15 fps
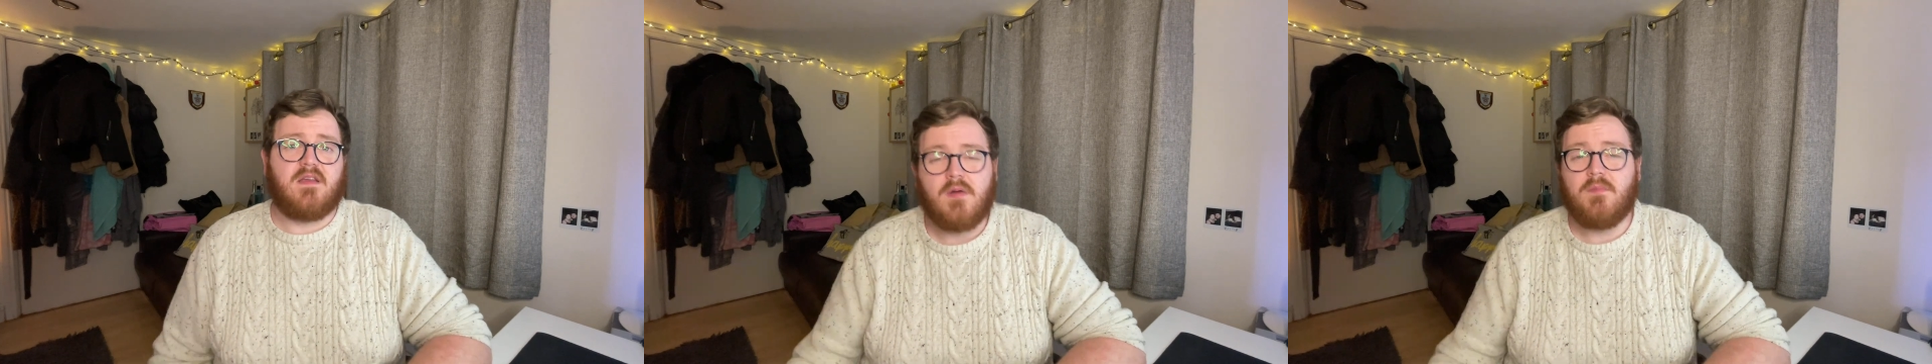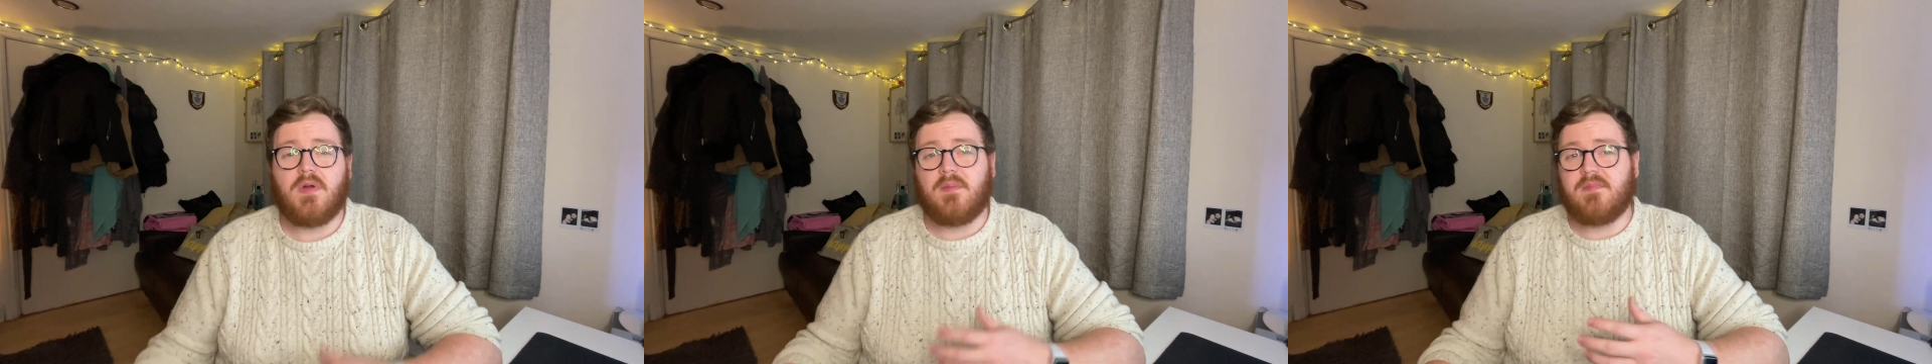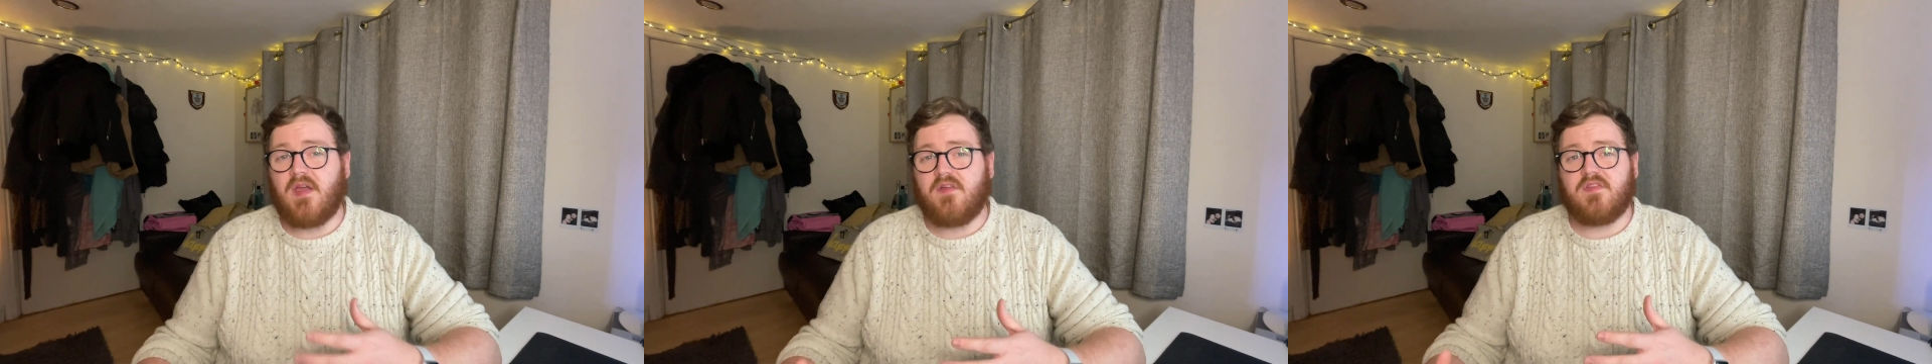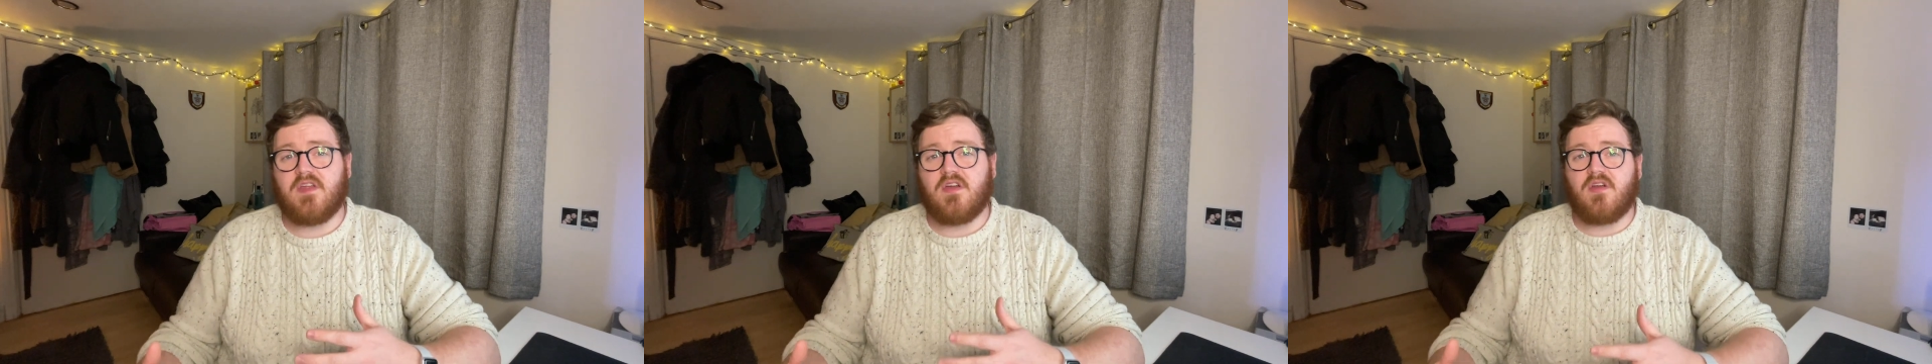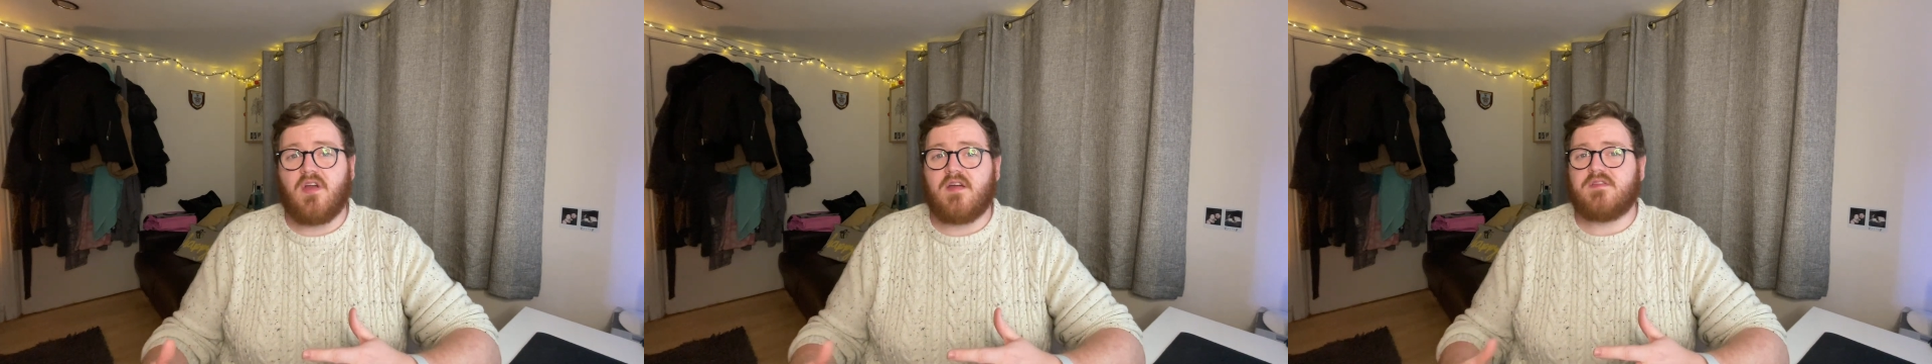but I'm definitely
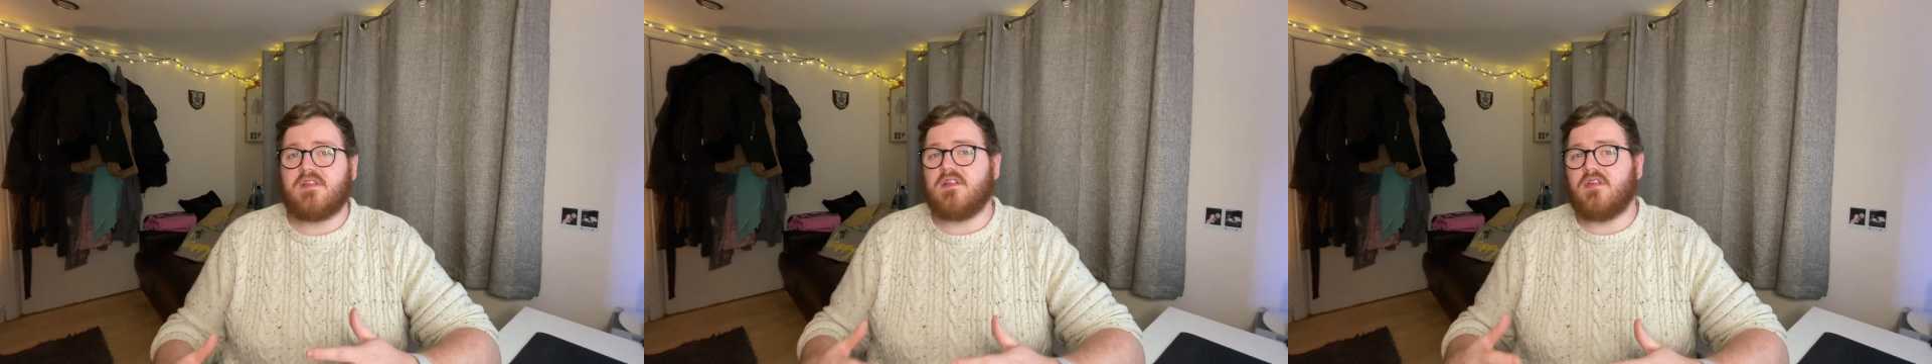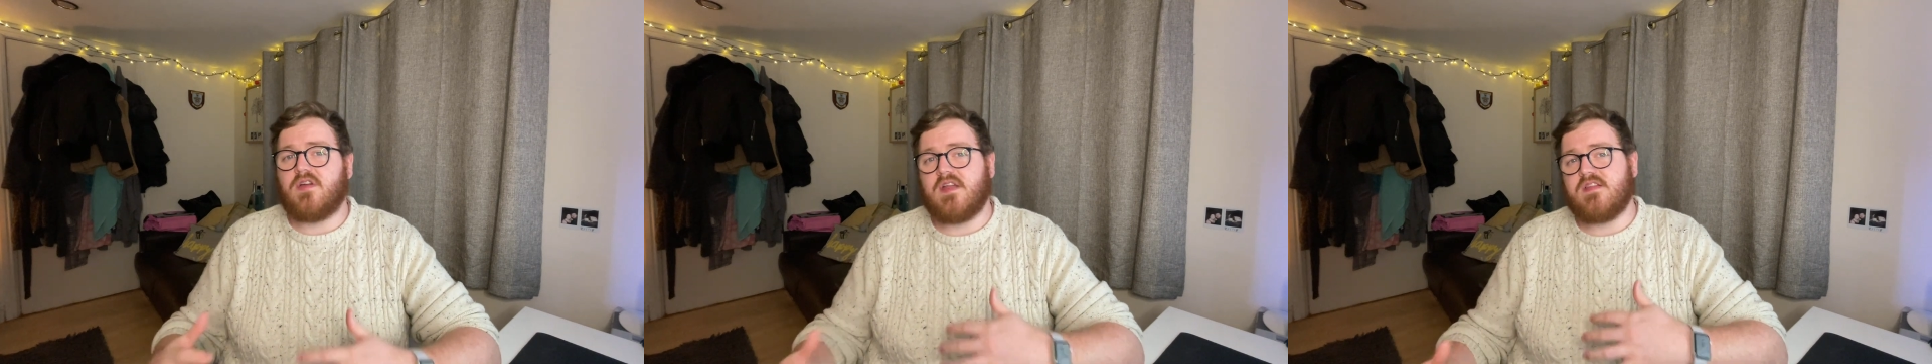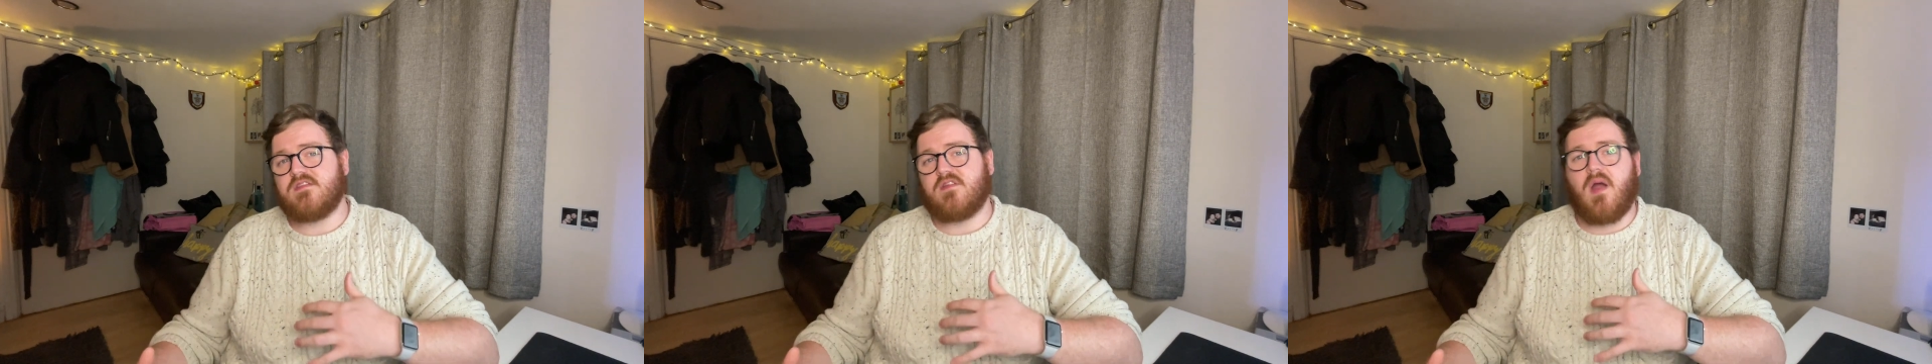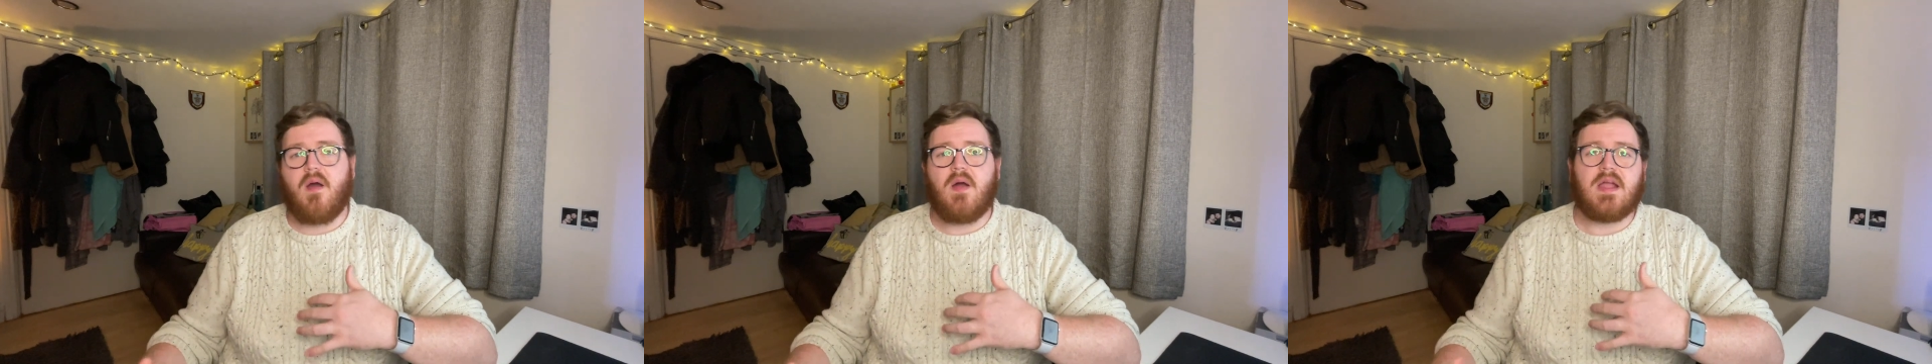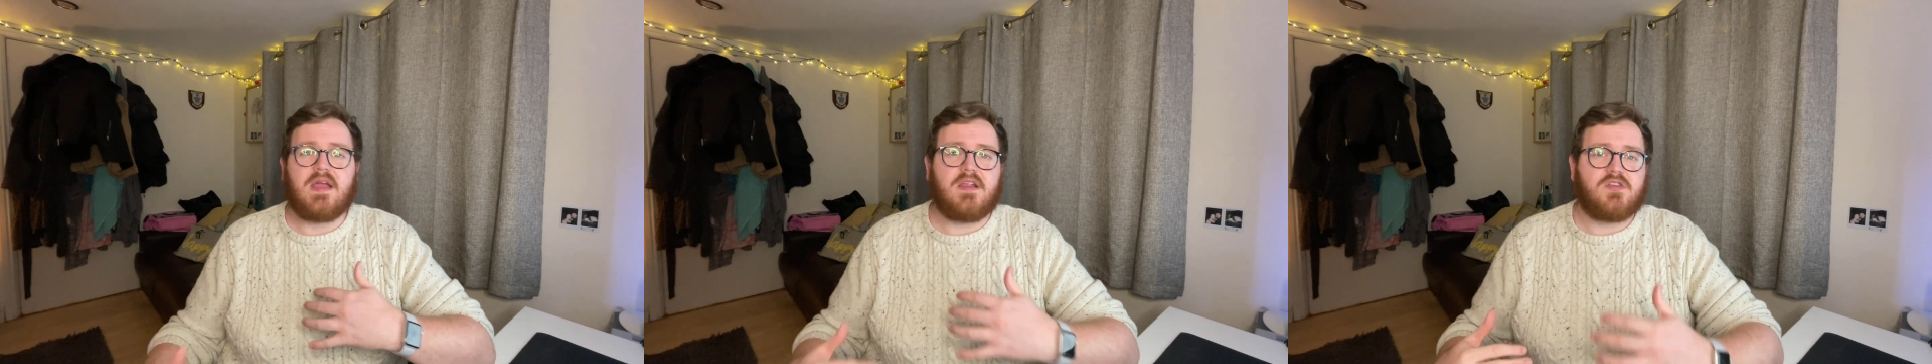going to have to look into how
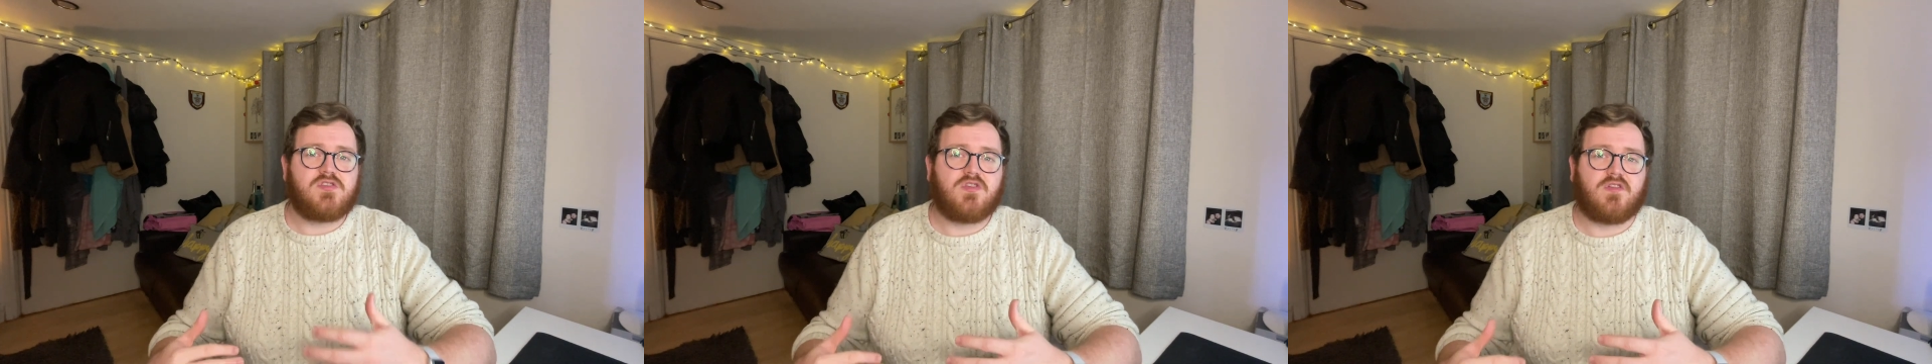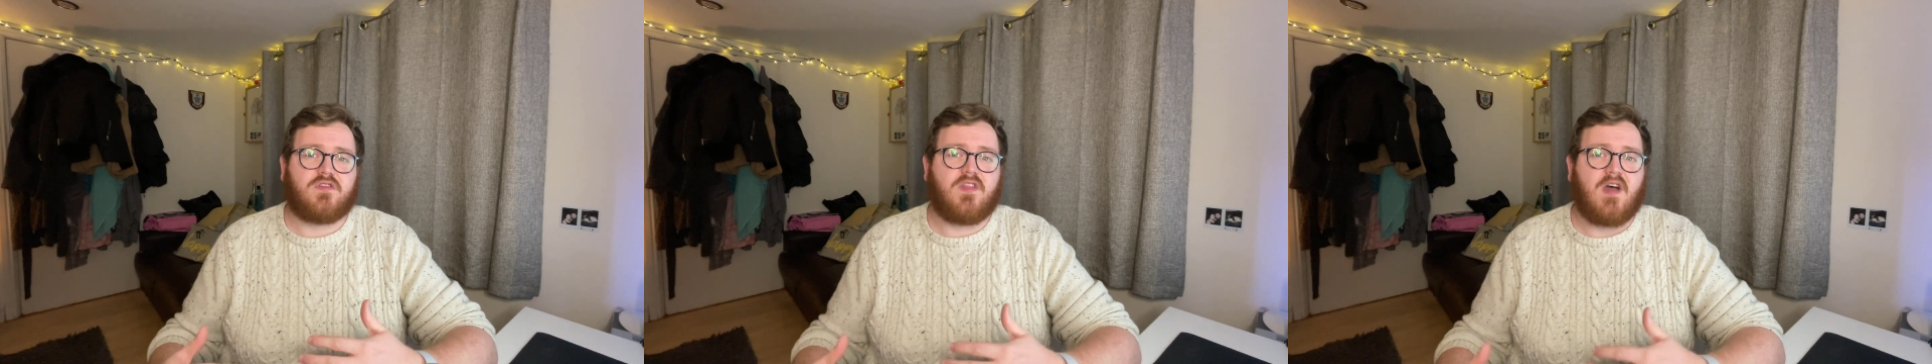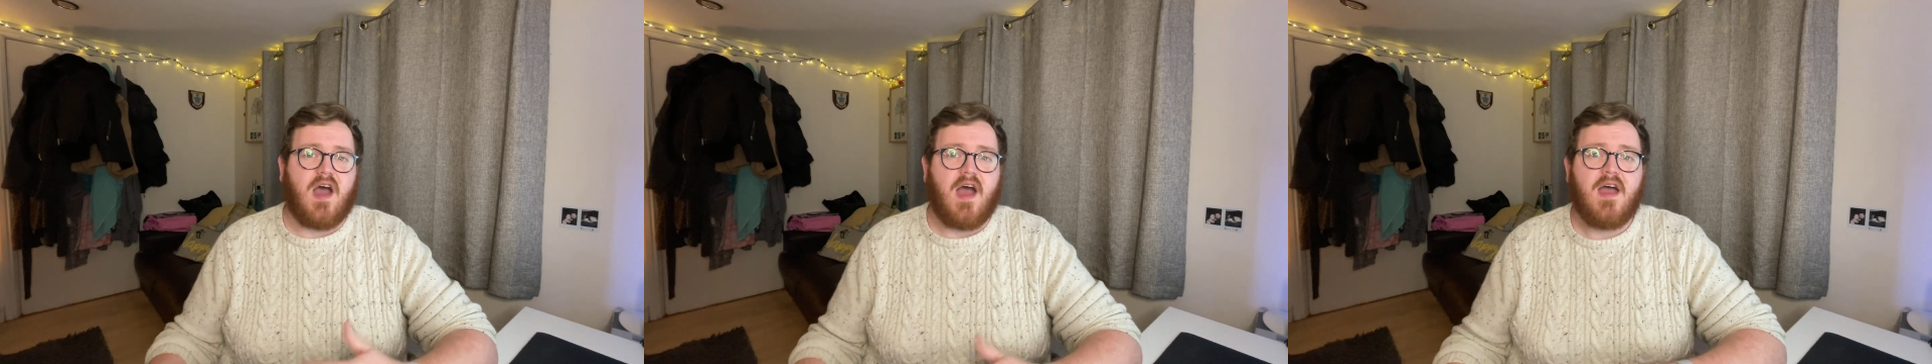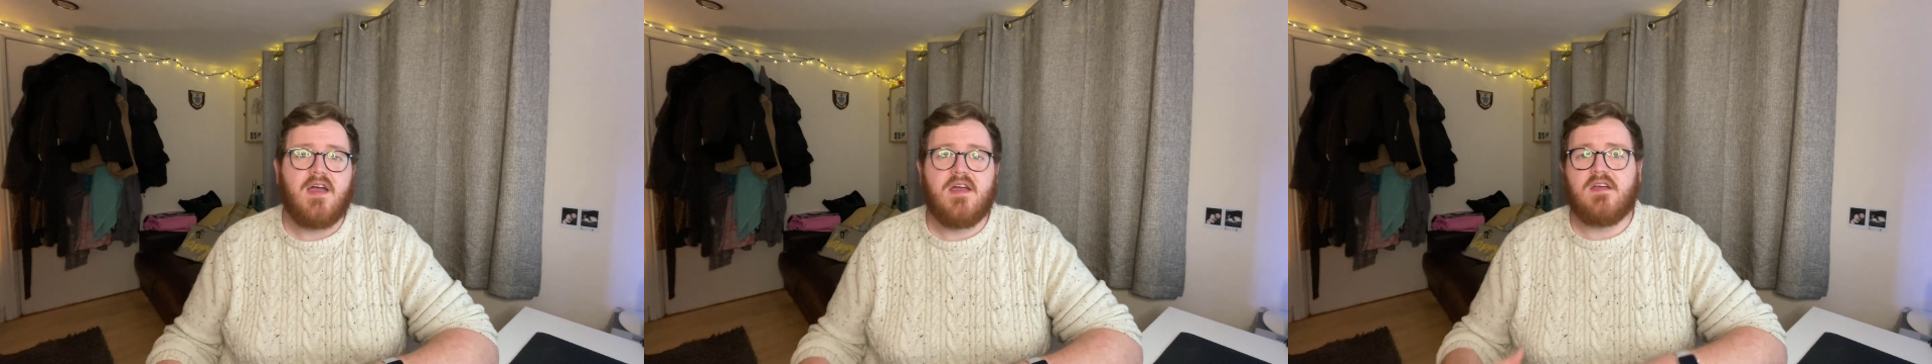I can adjust that